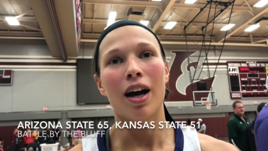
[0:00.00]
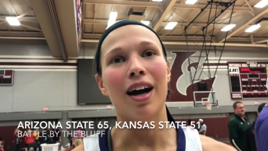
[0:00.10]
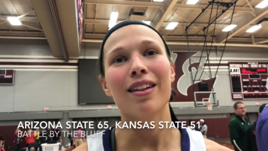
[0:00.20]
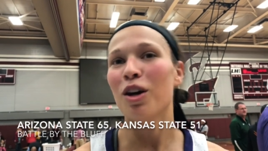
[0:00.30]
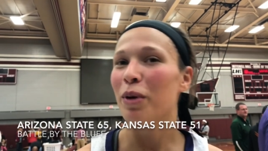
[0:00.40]

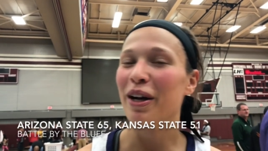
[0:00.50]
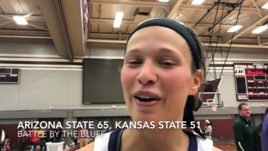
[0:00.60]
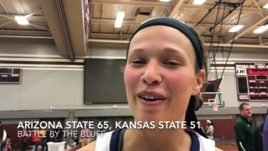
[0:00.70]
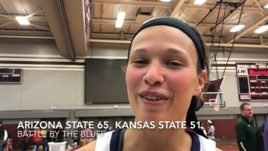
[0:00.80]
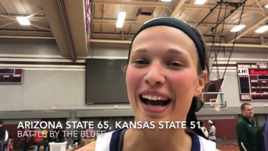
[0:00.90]
A little bit
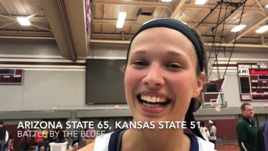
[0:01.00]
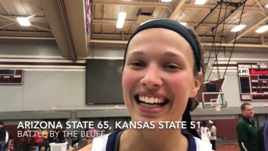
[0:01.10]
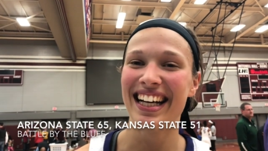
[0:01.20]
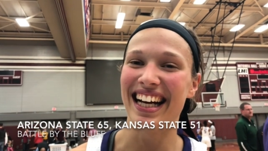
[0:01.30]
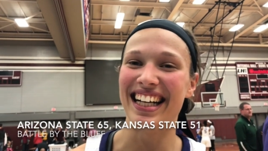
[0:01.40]
of nerve
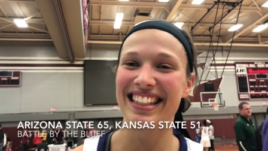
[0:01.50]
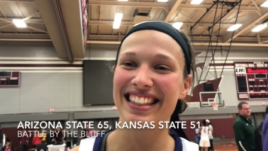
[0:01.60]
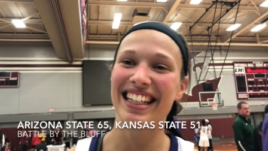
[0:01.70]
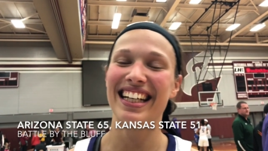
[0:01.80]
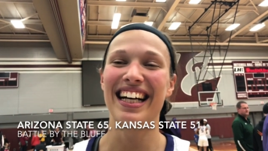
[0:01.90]
wracking,
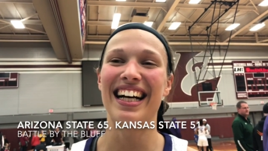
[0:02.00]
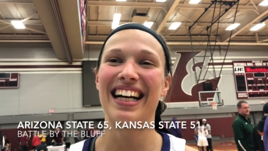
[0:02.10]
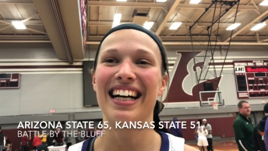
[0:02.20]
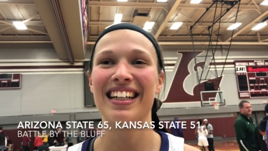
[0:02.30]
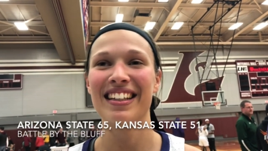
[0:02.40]
honestly.
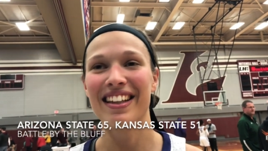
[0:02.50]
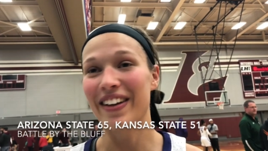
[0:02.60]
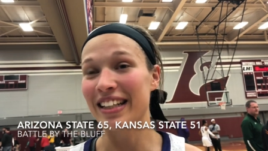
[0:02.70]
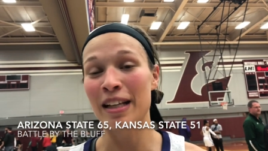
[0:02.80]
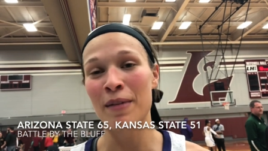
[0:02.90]
Uh,
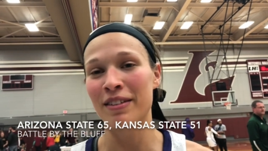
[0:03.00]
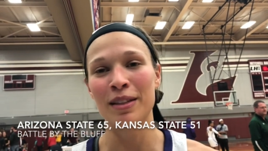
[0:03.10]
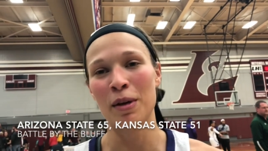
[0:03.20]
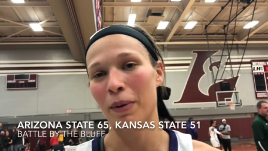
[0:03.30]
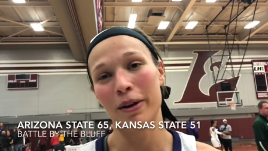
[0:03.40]
the last time they have
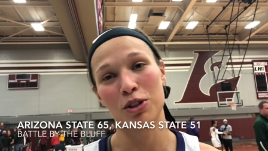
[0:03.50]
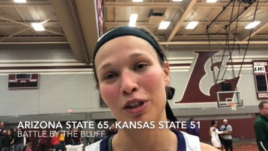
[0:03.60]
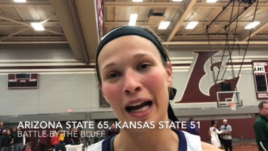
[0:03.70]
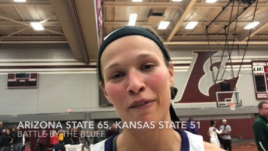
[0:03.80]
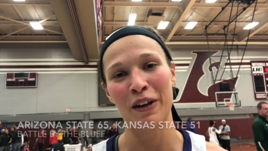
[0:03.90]
seen me play was
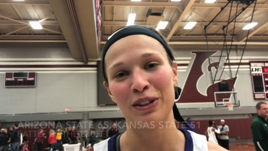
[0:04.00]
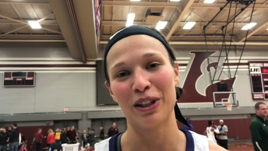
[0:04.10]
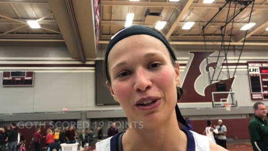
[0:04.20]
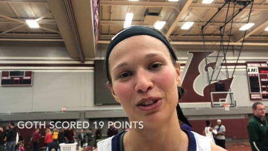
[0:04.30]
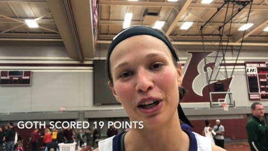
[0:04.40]
three and a half
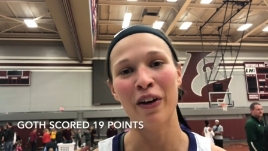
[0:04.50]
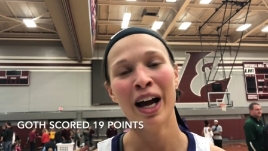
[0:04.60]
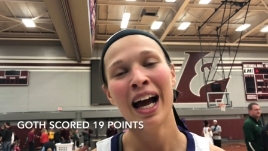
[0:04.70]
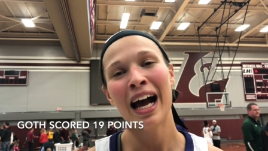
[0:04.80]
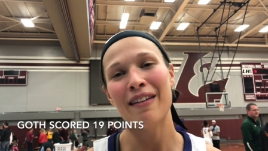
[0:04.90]
years ago, so
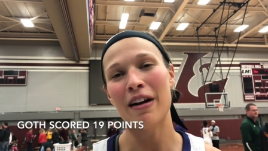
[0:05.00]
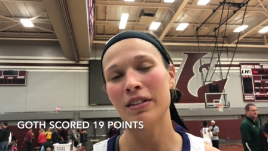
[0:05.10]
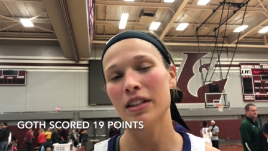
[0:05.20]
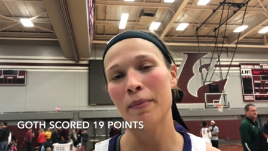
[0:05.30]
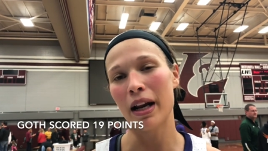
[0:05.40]
I've
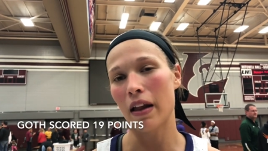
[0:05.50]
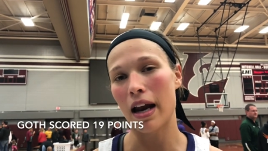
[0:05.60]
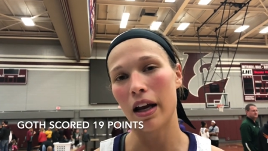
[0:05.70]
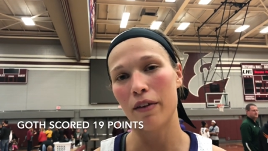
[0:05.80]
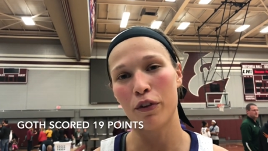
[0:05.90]
obviously made a
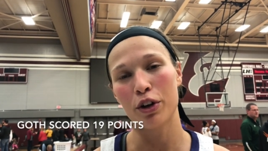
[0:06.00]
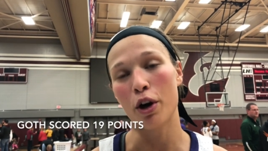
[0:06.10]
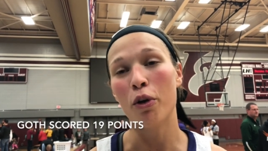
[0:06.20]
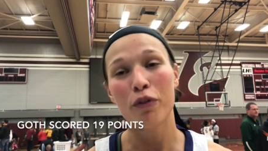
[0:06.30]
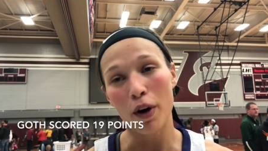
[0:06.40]
lot of
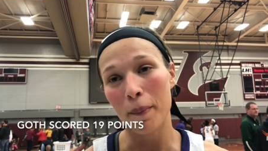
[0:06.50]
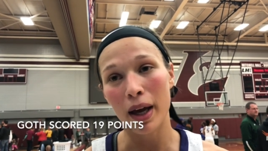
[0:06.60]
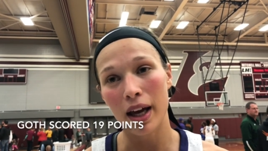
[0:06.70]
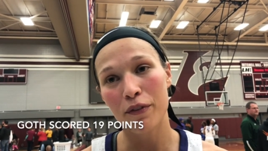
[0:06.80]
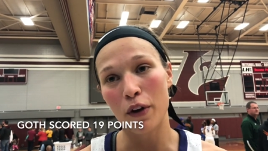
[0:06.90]
growth from
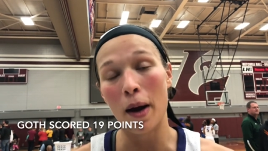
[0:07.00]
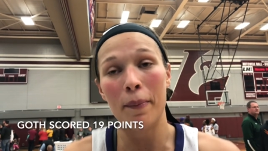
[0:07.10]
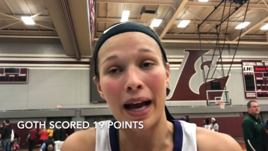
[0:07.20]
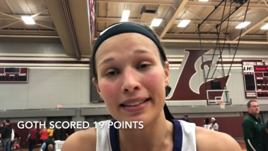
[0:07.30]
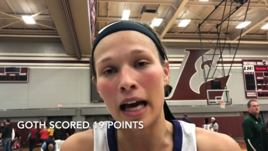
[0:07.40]

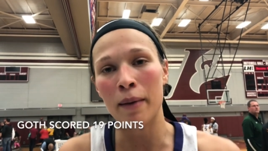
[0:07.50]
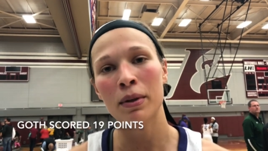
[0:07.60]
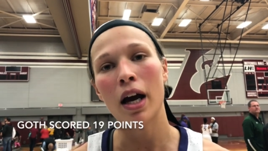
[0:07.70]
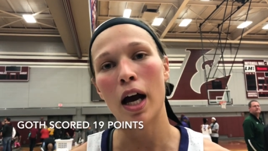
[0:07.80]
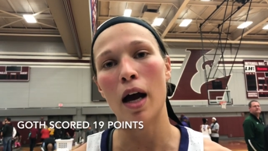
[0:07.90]
from that
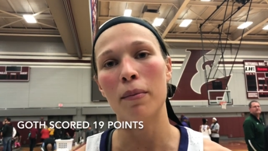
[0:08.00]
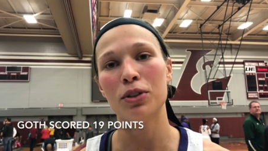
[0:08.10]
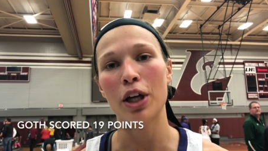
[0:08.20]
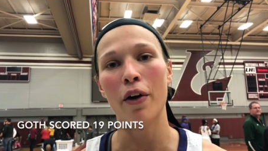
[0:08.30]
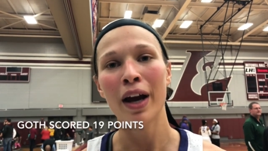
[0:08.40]
time.
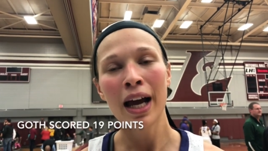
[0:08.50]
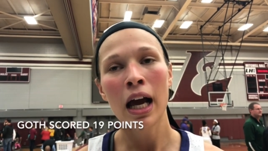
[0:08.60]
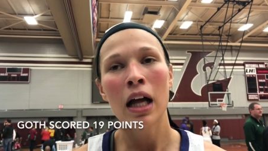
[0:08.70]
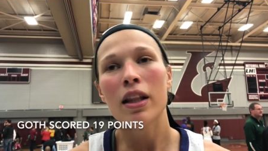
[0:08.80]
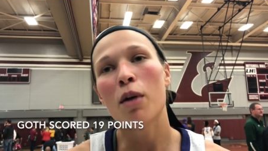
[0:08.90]
Um, so
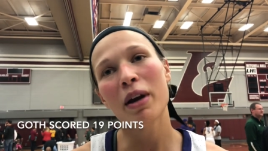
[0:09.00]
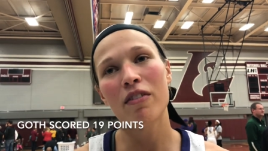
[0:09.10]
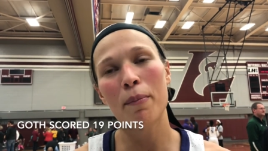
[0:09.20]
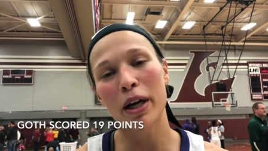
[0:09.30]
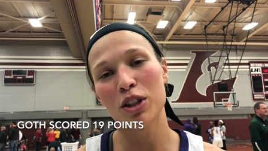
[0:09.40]
a little
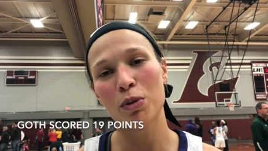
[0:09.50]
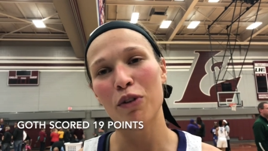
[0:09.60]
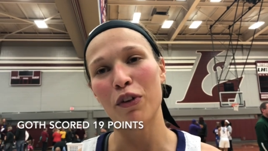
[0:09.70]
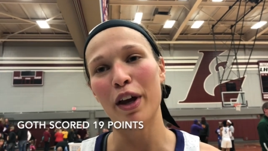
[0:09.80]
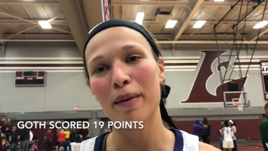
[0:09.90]
bit of a
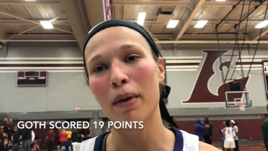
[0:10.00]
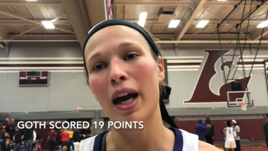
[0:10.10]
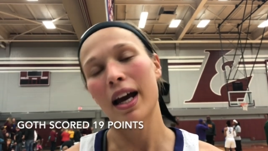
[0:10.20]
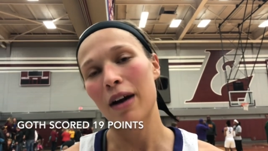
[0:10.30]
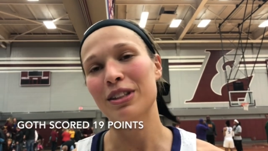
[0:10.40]
bittersweet feeling,
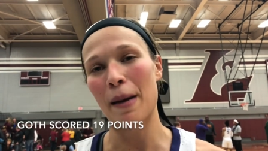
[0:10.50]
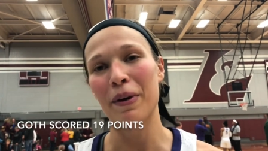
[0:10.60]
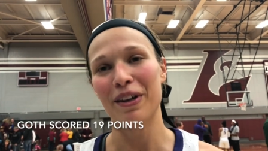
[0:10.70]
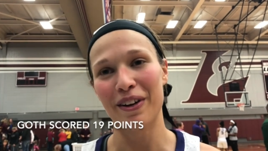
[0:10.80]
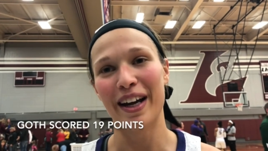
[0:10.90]
but I was
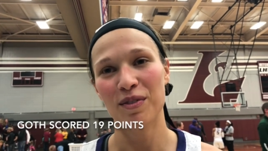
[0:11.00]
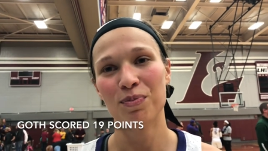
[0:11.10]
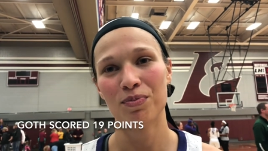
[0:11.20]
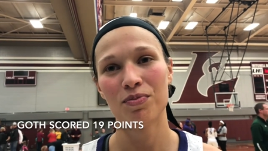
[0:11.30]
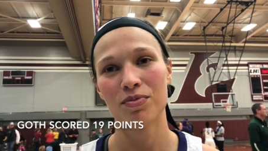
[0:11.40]
happy to do it